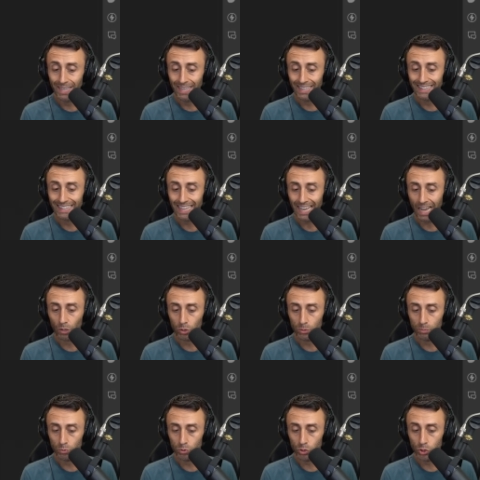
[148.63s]
the
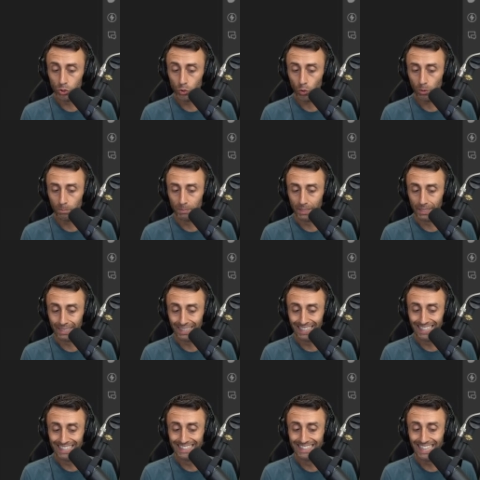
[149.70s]
output should be
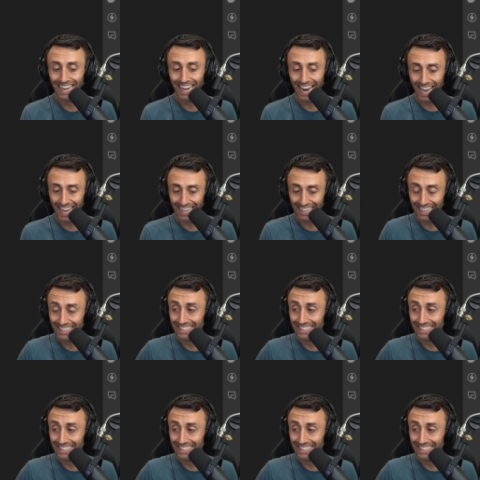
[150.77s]
the line